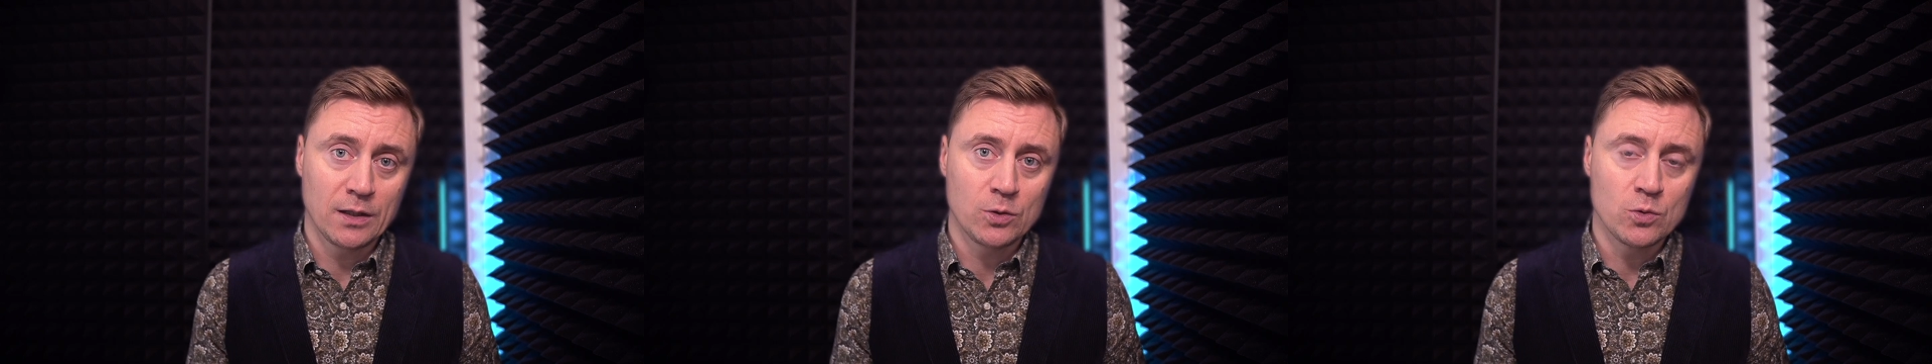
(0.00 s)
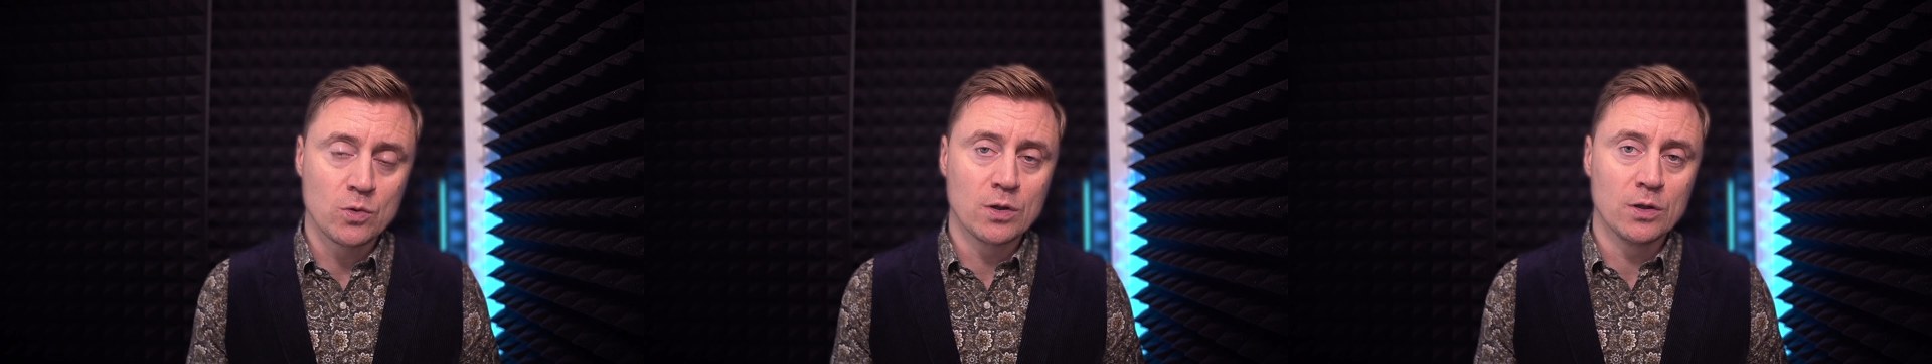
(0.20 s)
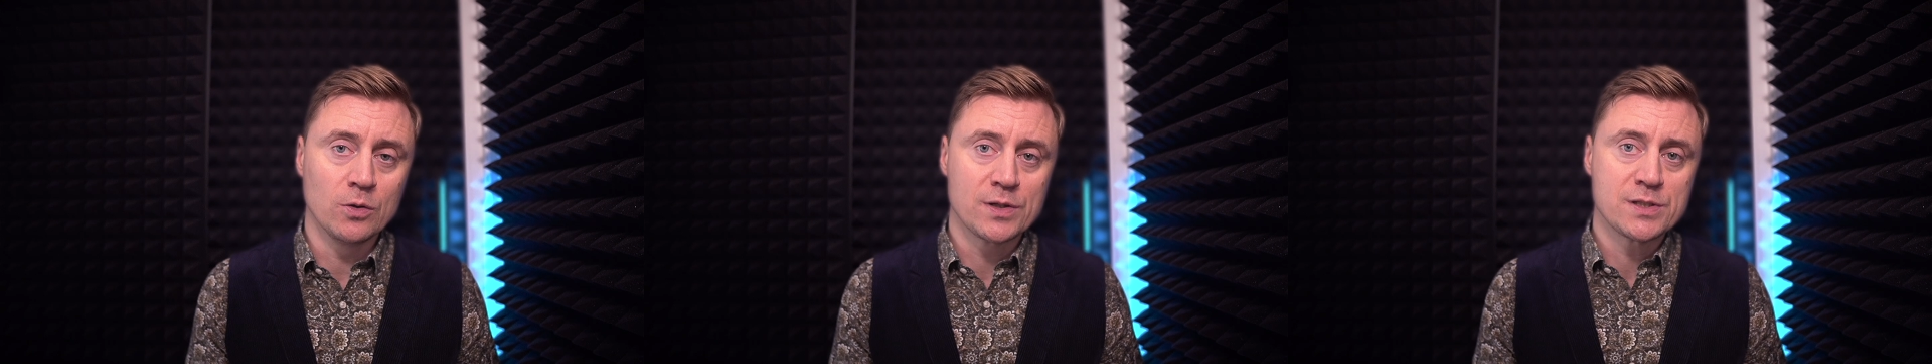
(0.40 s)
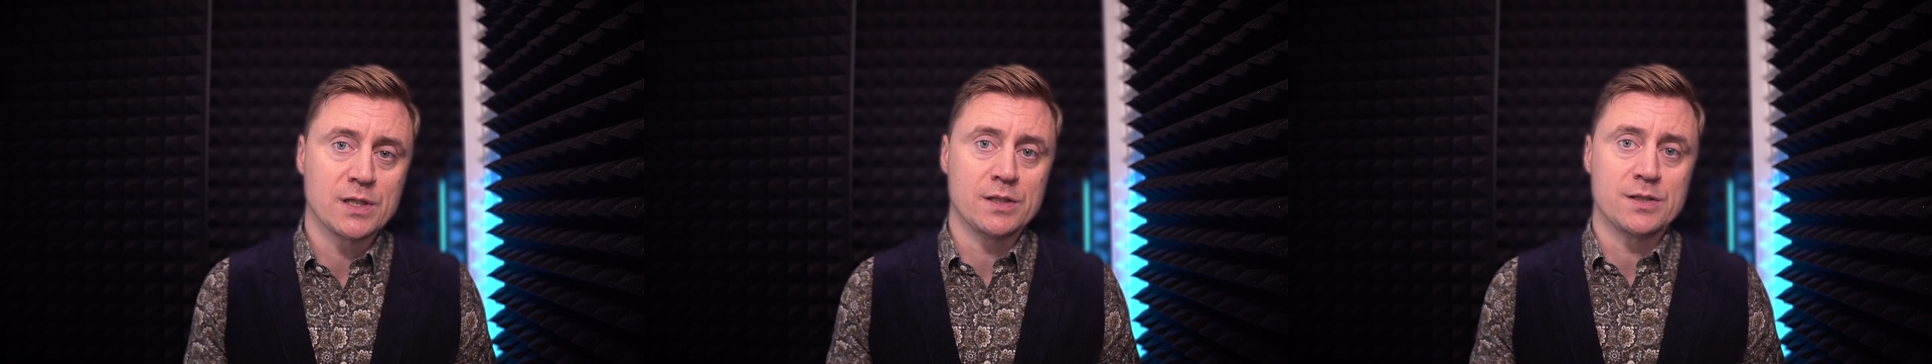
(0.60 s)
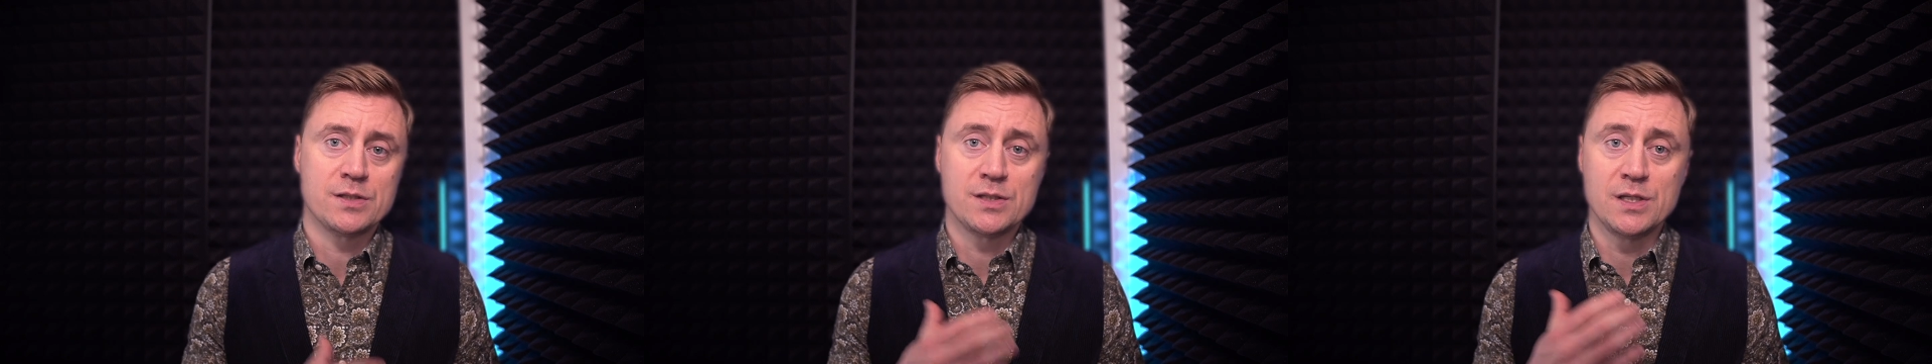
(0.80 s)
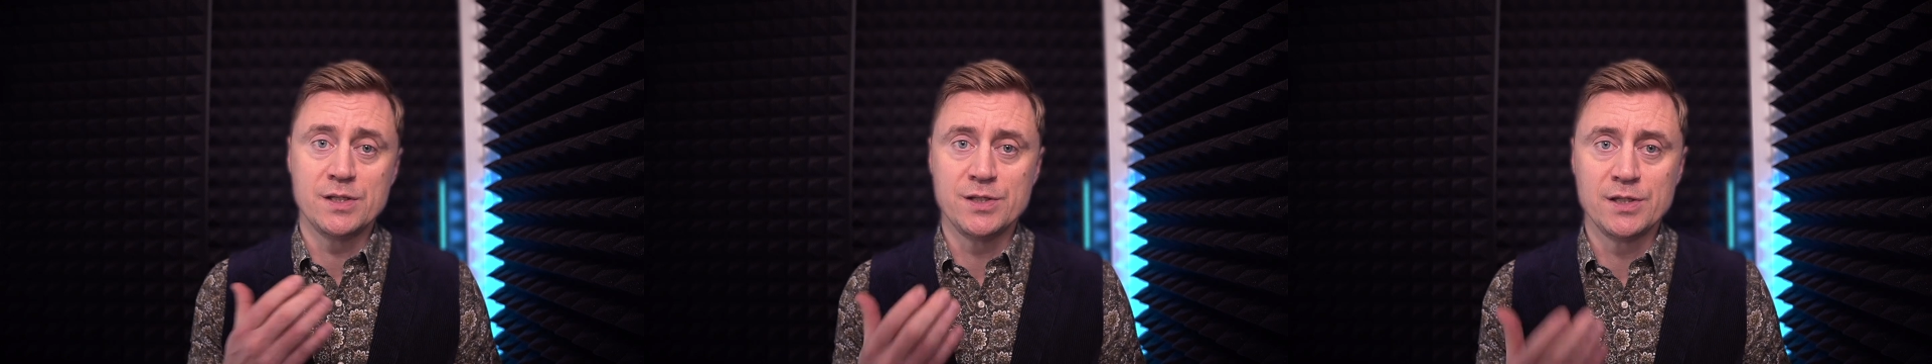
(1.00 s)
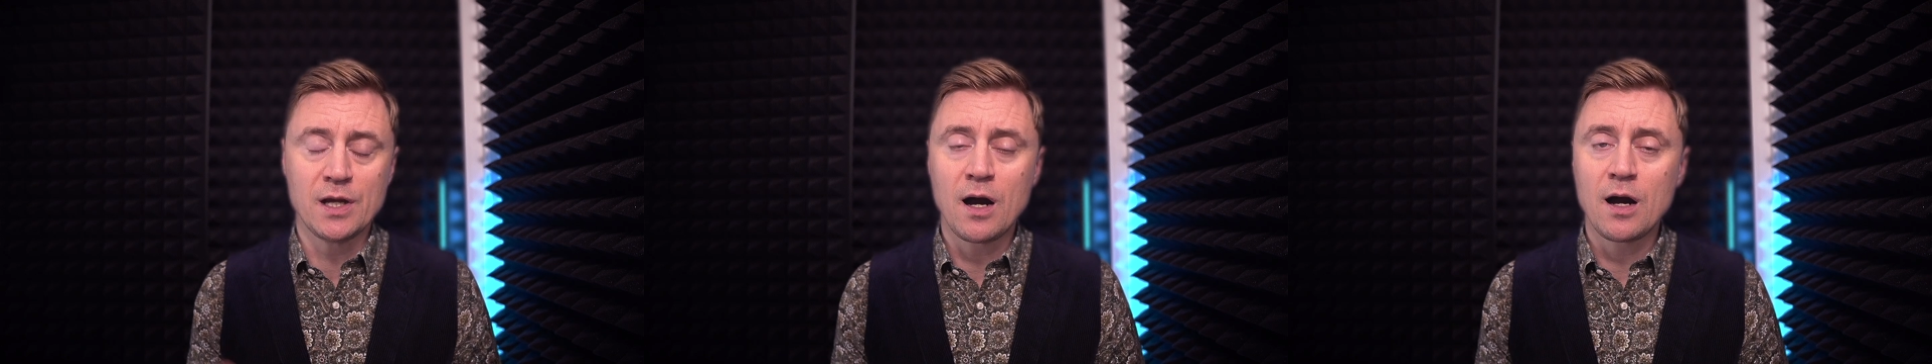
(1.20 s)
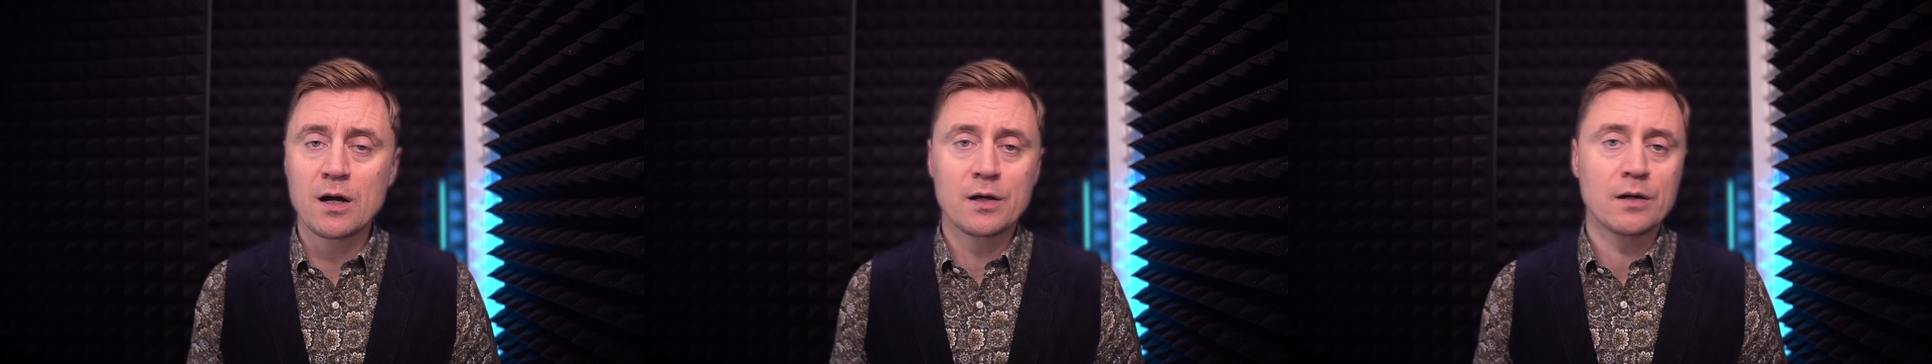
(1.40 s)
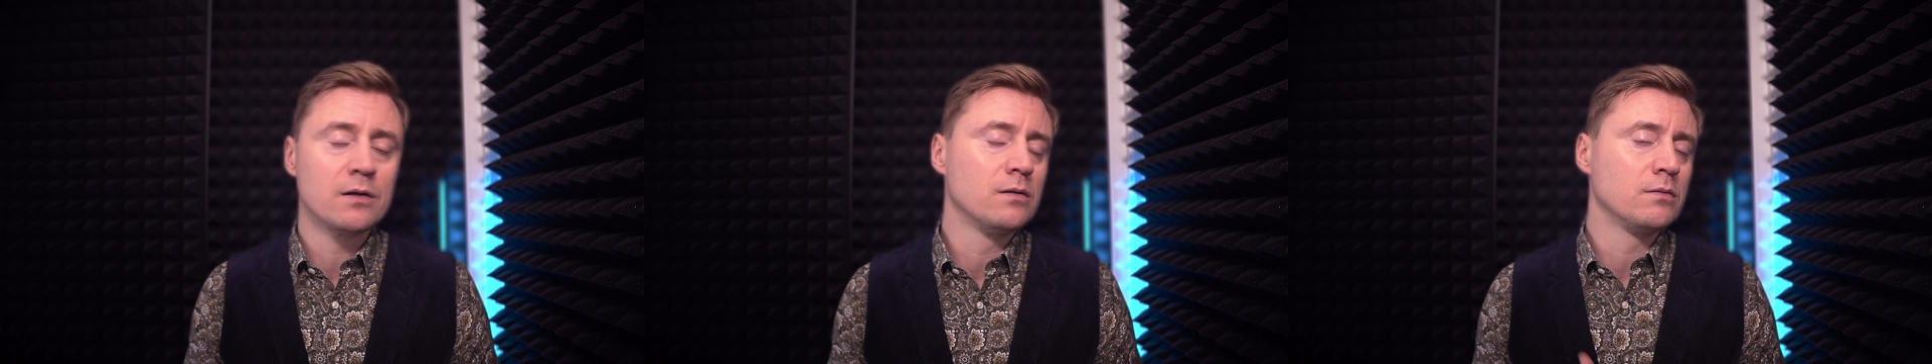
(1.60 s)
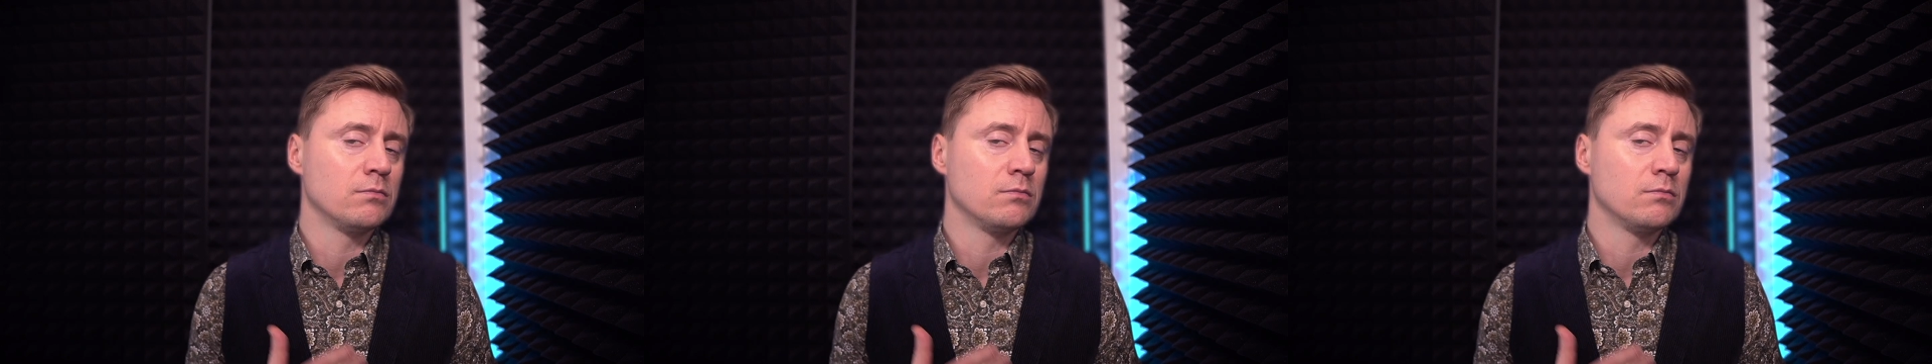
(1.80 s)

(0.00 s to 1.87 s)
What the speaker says: Google looks at CTR,